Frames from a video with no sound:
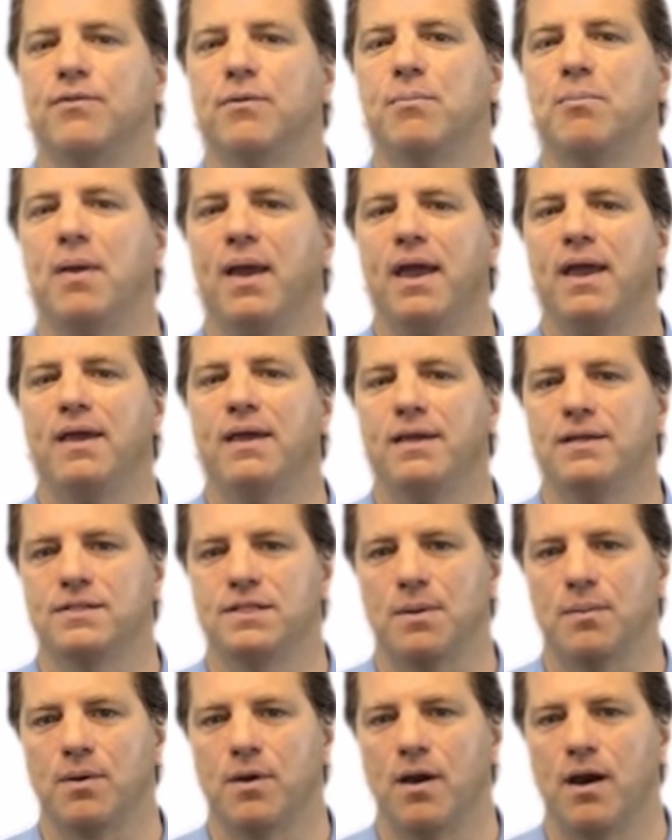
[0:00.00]
for paying
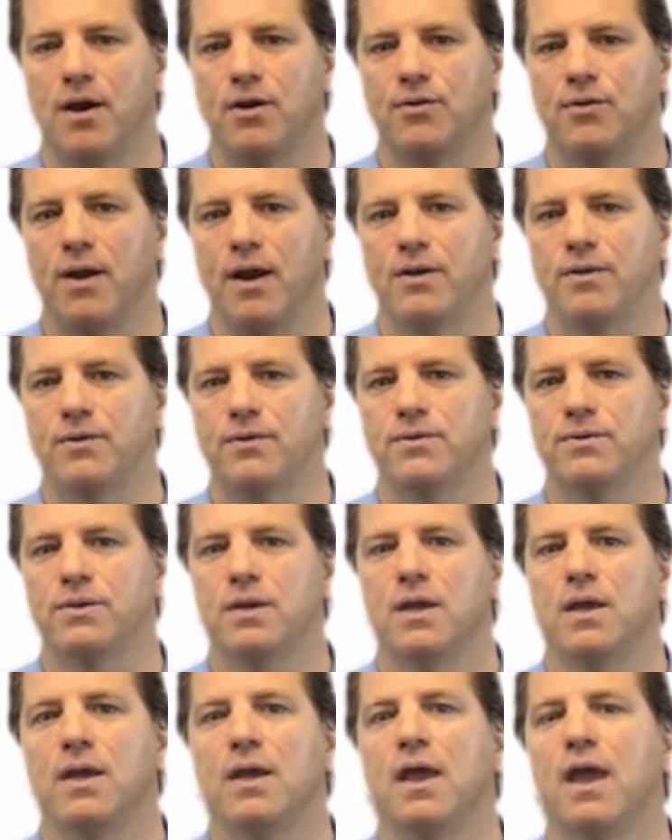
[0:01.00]
subcontractors
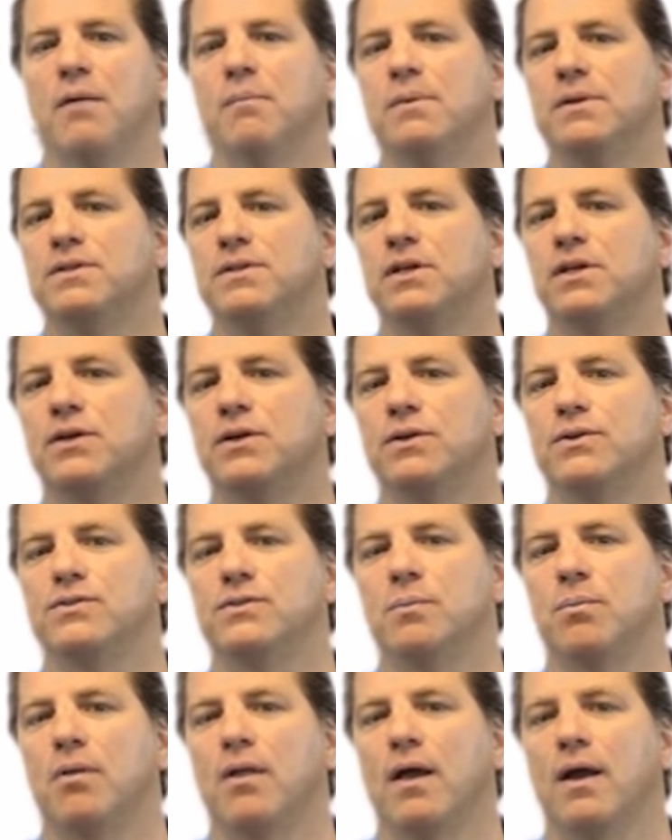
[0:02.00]
and material
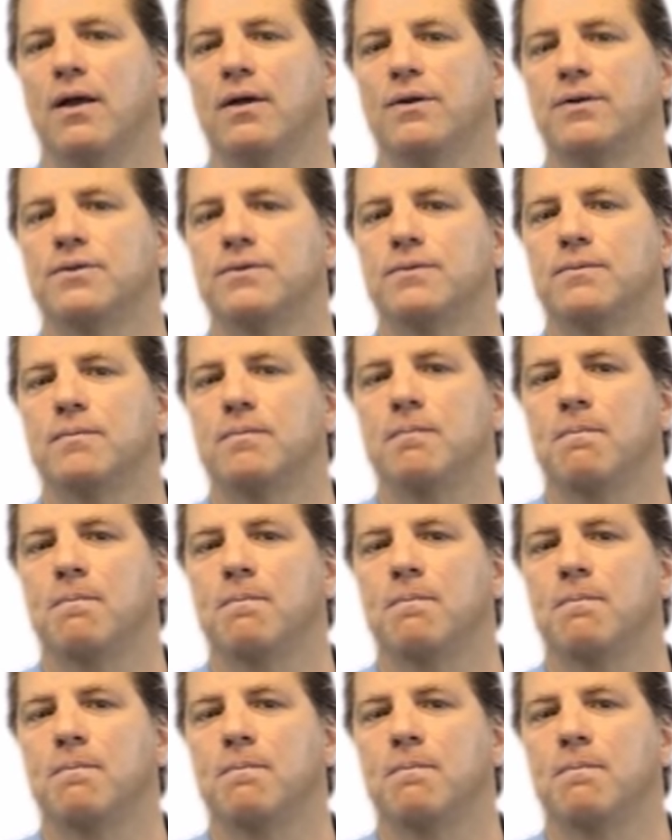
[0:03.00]
suppliers,